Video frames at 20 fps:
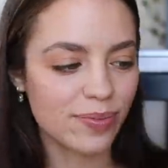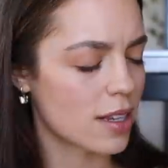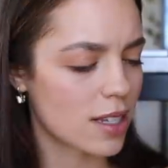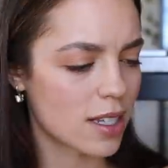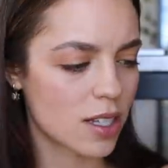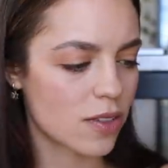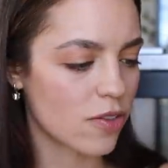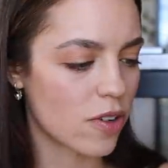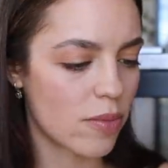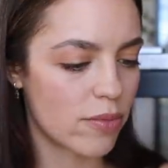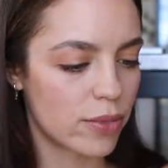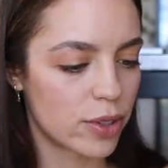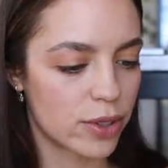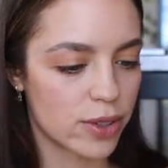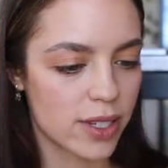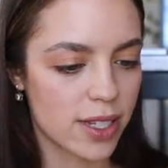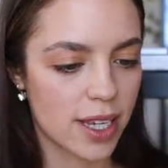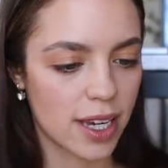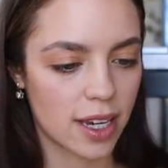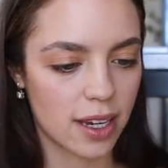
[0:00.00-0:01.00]
This is from
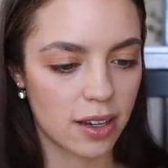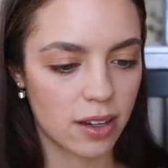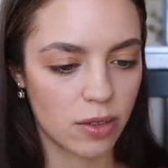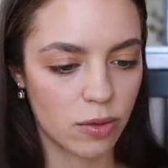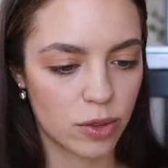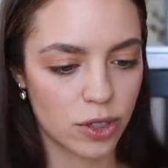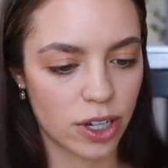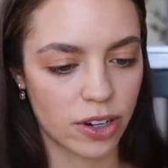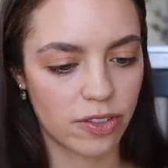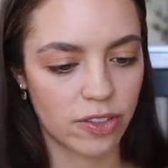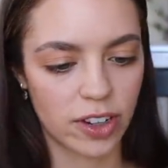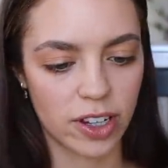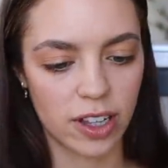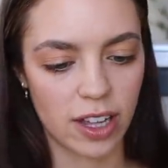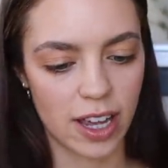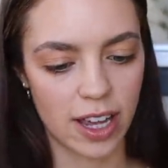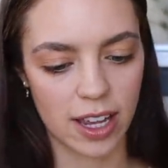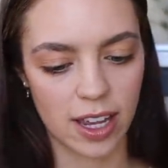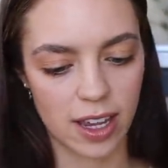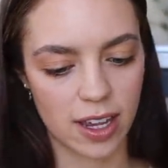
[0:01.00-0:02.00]
Moleskine, which I feel
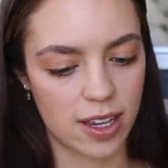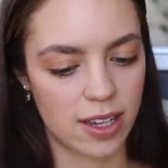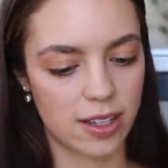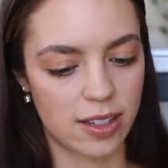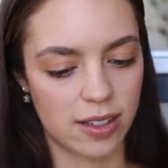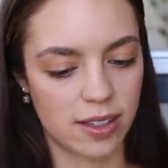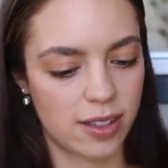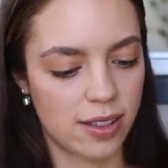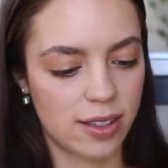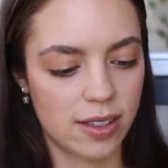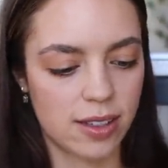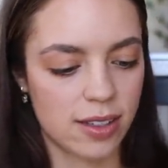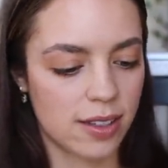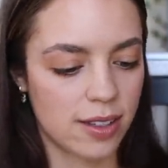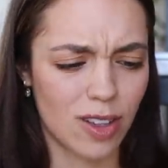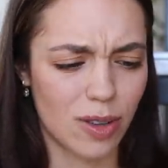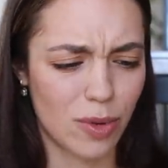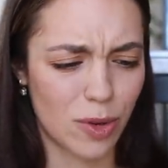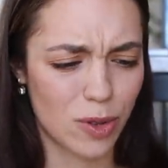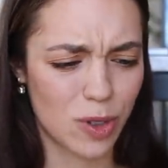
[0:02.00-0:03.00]
like is
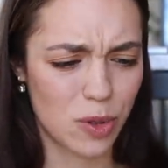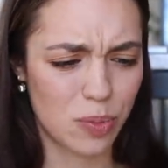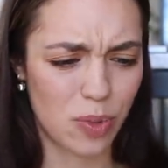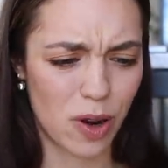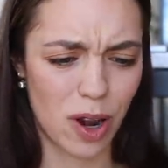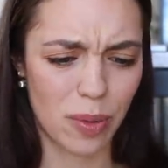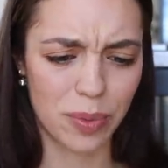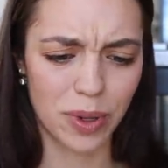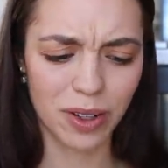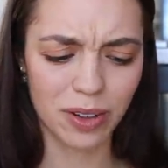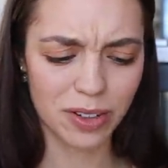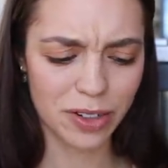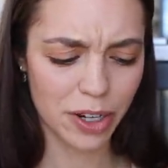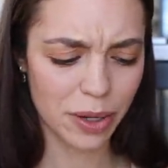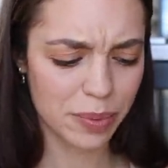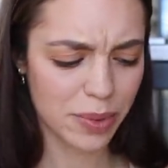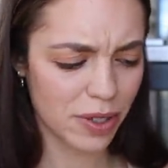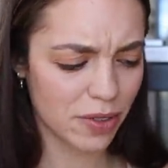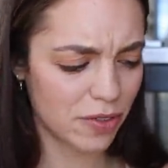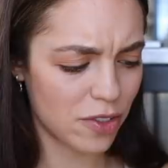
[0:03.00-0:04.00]
the most popular
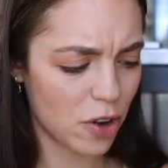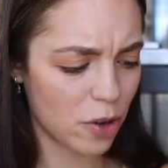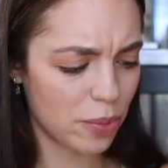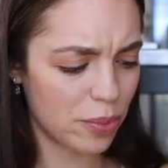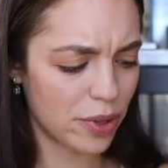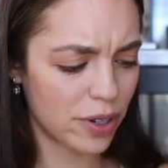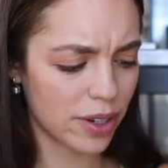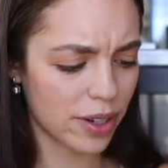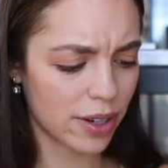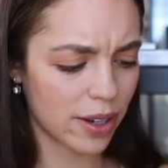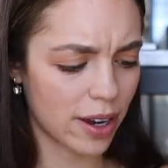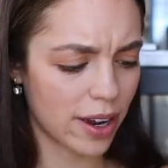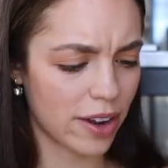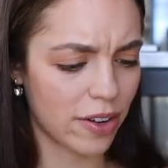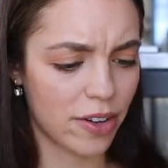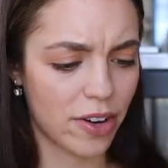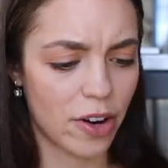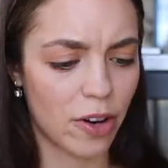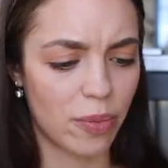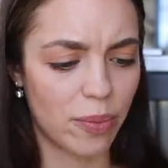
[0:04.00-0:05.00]
types of notebook. I
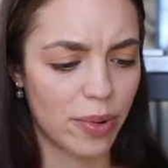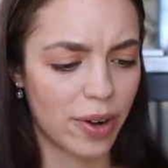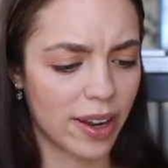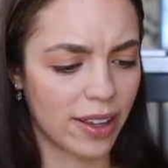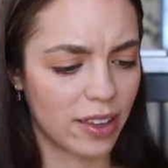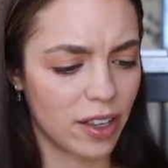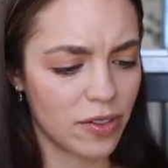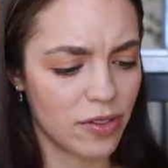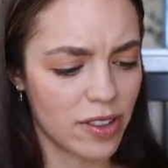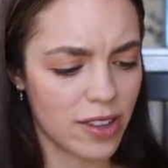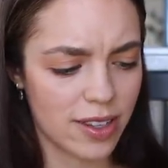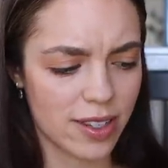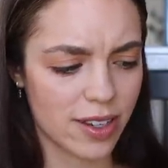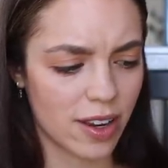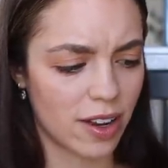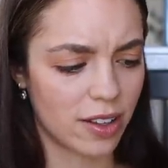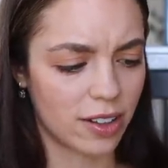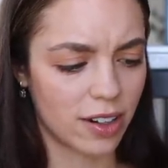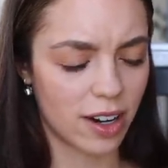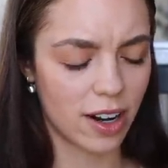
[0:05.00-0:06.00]
don't know, but I loved this
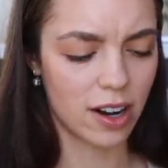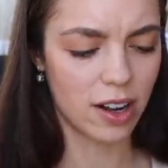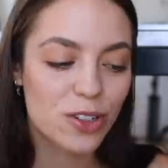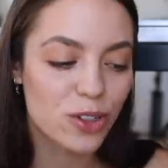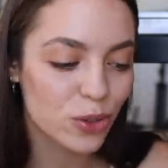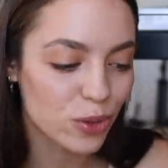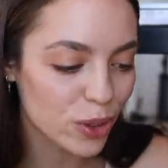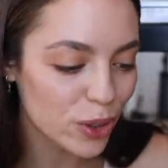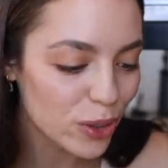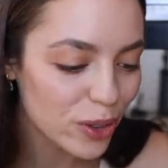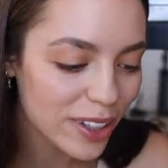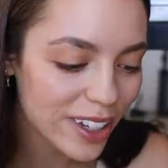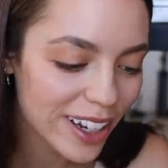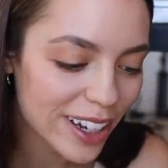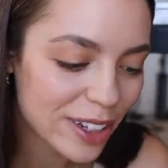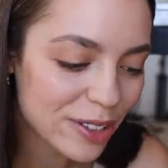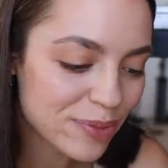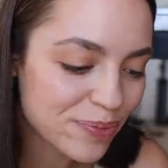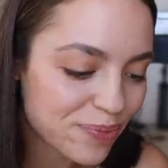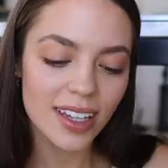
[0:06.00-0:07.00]
color.
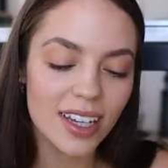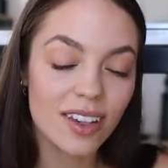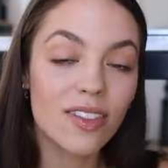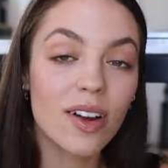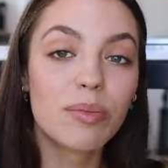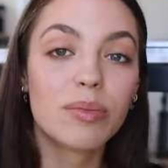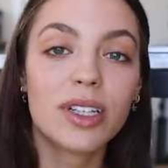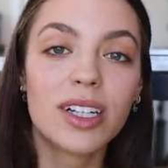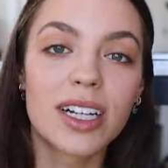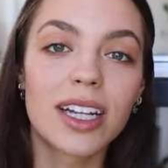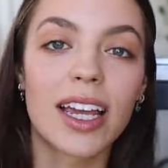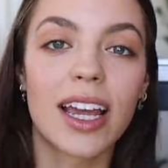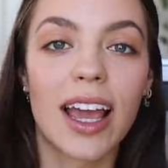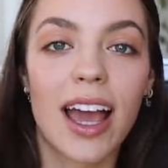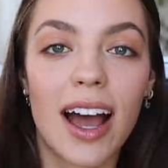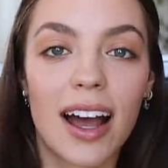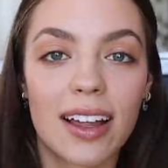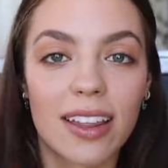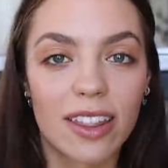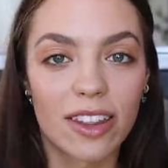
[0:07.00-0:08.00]
Truly, if I'm looking
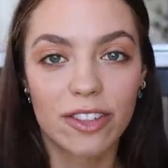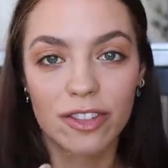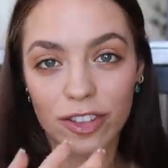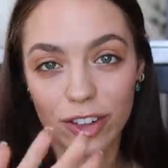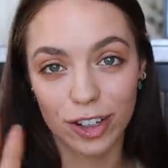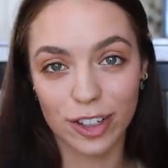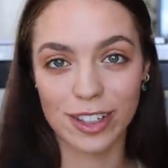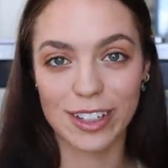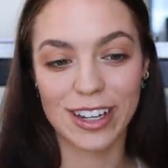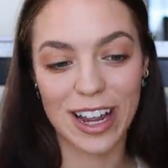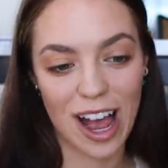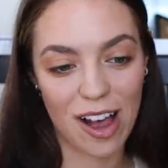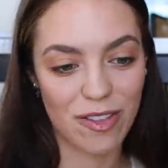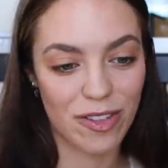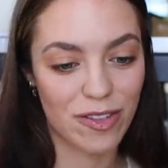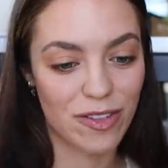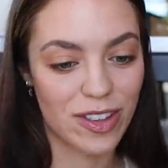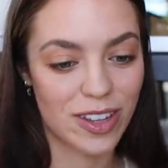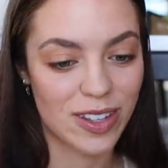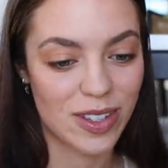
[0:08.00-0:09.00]
at the first half
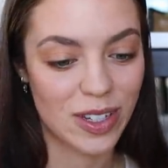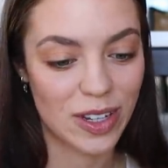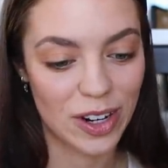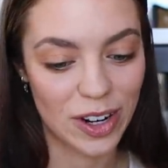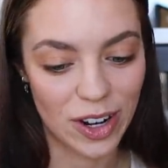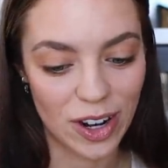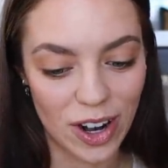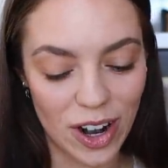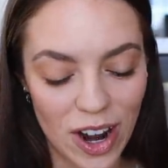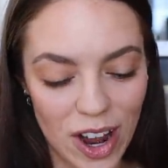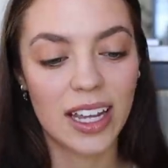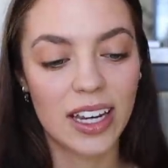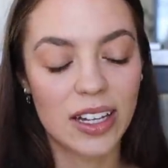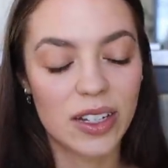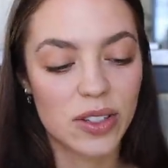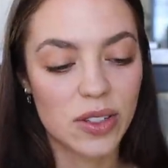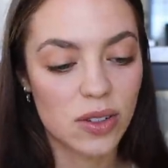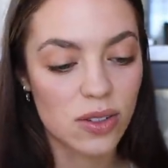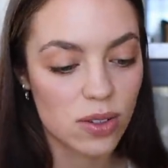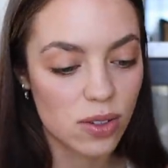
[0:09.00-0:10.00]
of this year, it
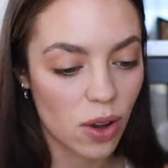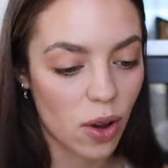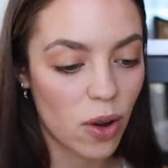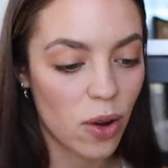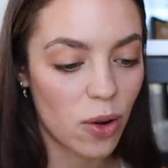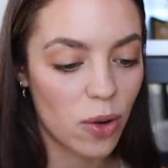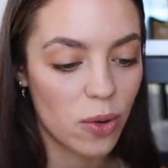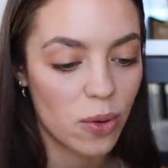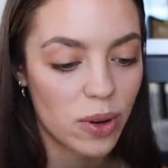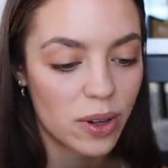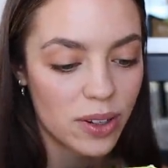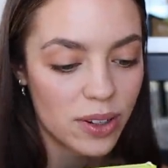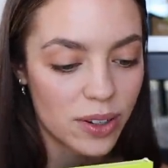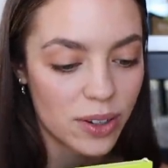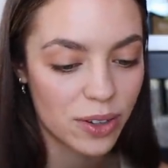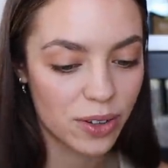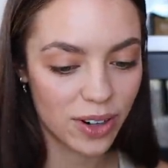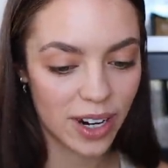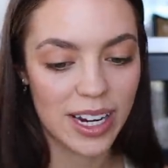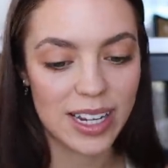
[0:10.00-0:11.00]
is so
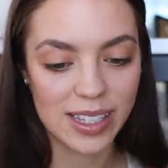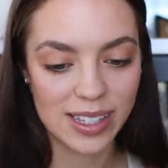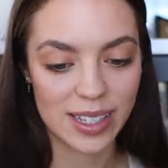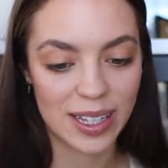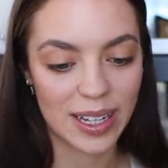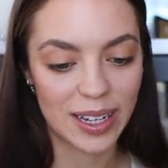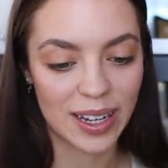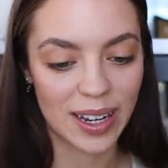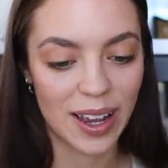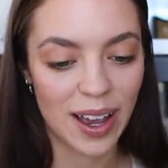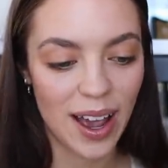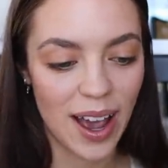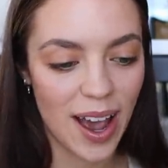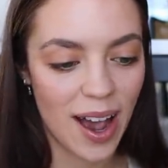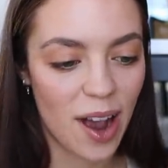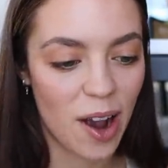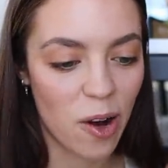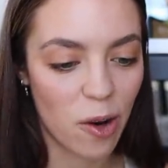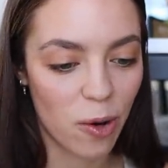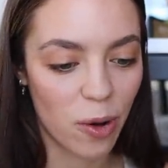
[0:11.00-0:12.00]
crazy
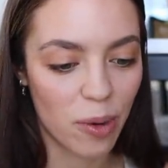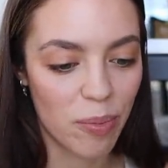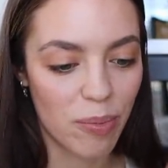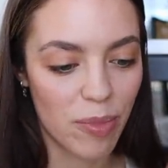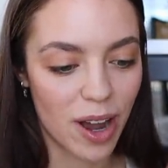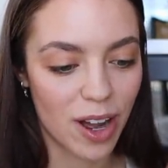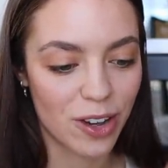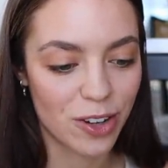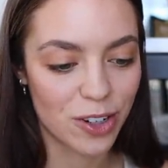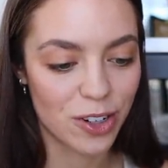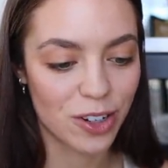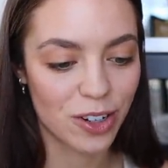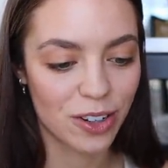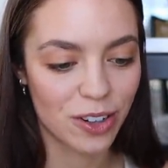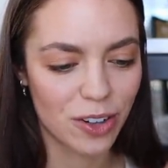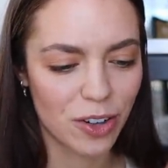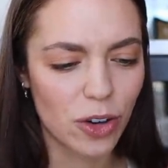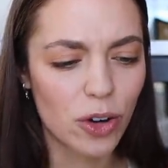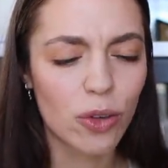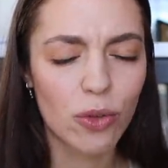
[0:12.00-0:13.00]
how much
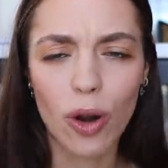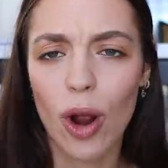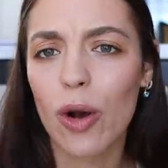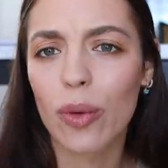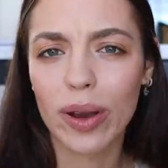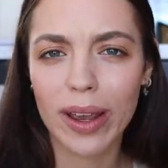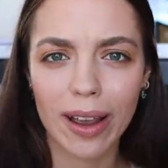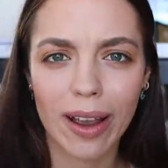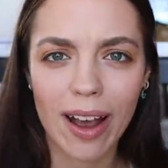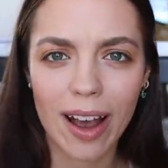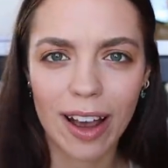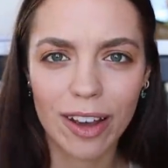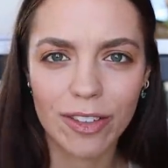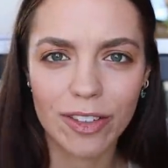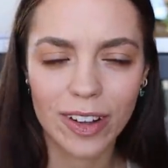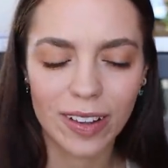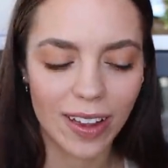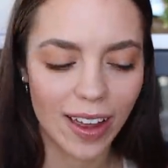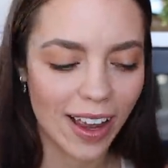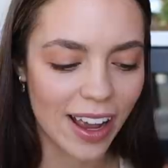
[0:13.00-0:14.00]
growing I
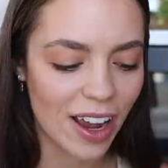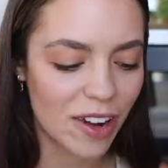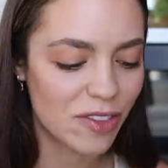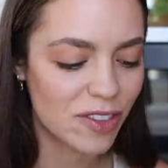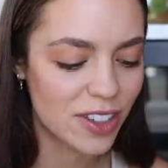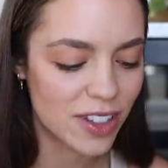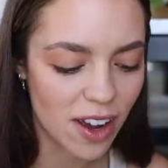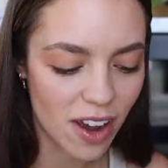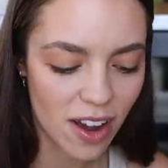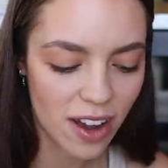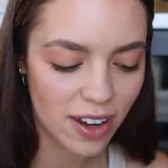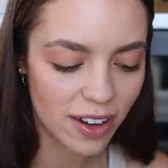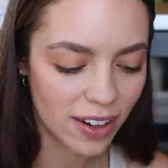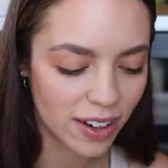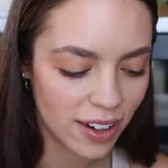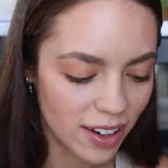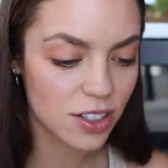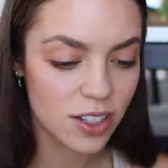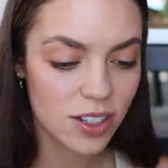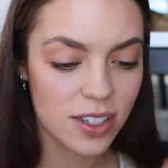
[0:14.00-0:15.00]
feel like I've
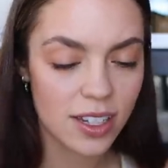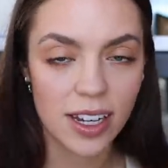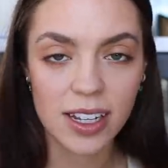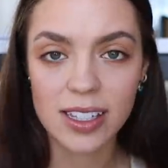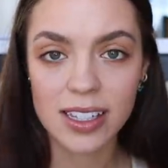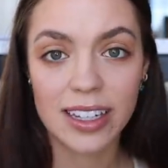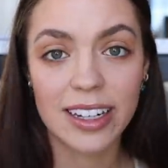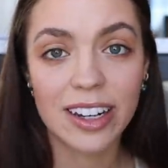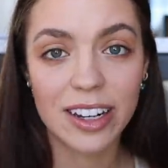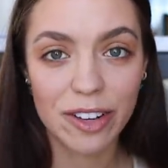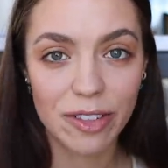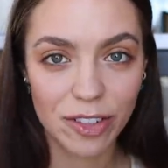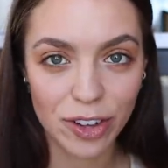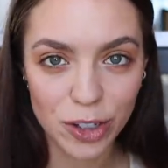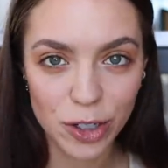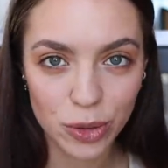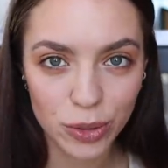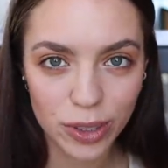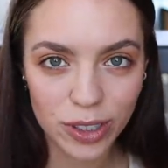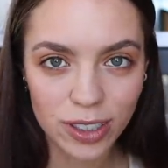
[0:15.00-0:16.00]
done just as an
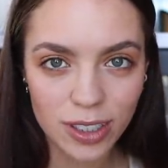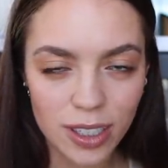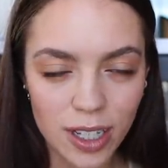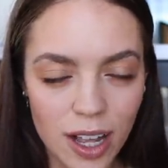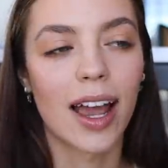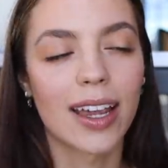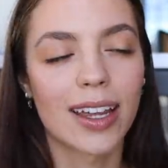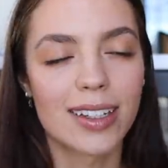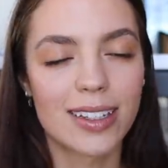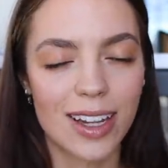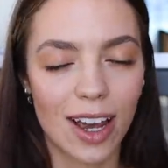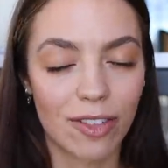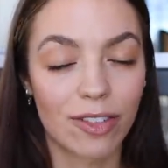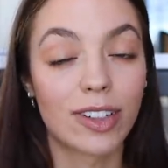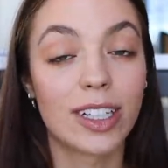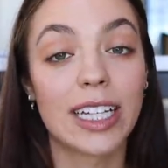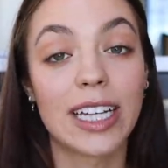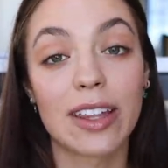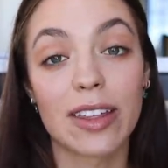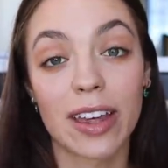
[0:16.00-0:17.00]
individual. I can
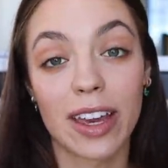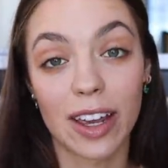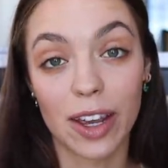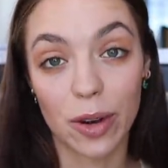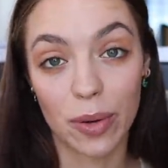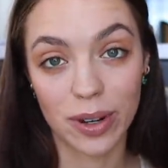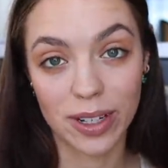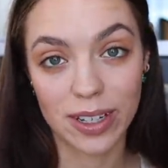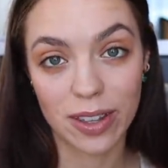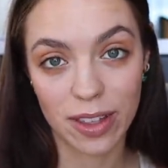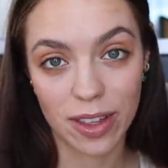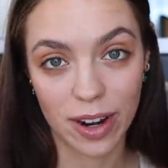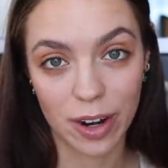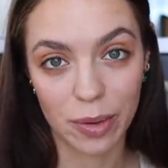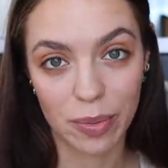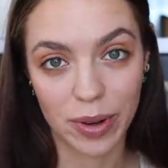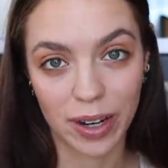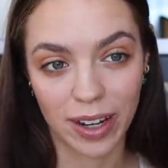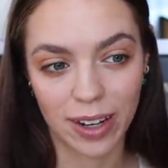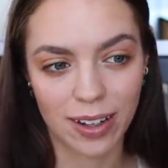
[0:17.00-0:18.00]
definitely thank going to
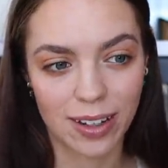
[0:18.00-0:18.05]
therapy.